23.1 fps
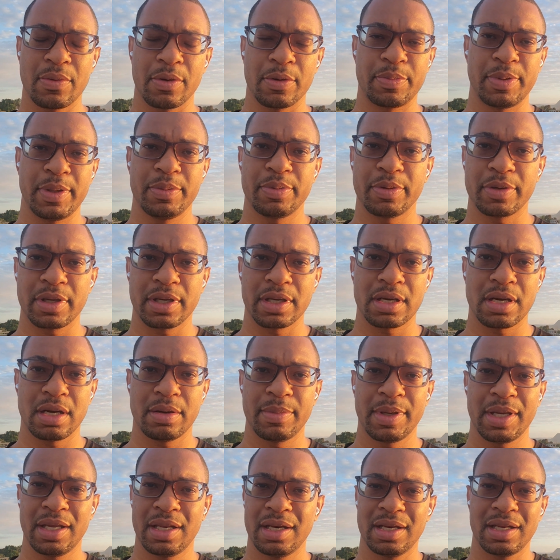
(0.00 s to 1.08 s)
where people can
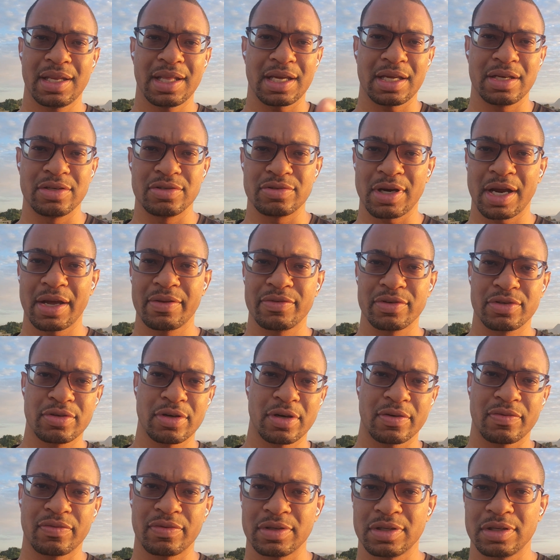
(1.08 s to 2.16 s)
come in and they can drive the
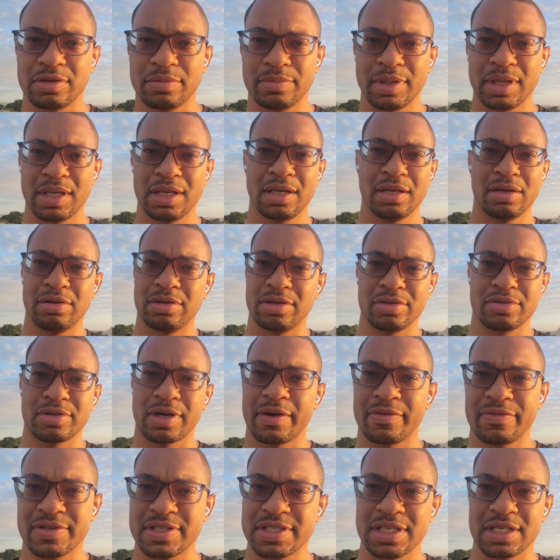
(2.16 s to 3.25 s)
truck for a little bit, or you can
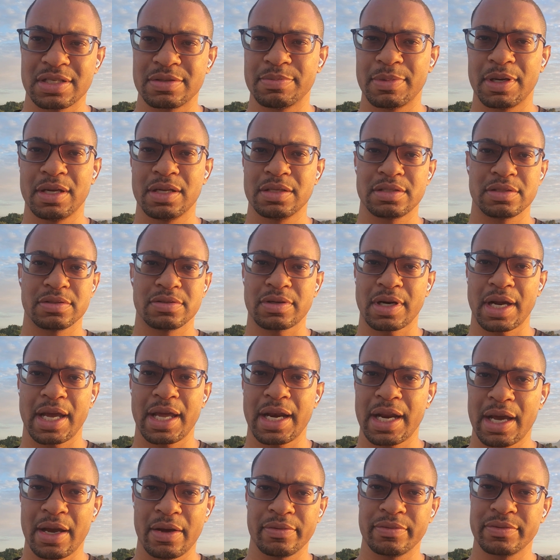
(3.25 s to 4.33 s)
drive for 6 months and try
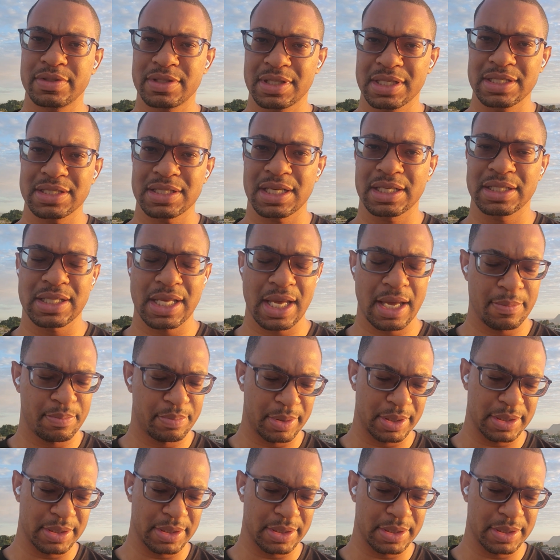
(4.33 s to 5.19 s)
it out, things like that.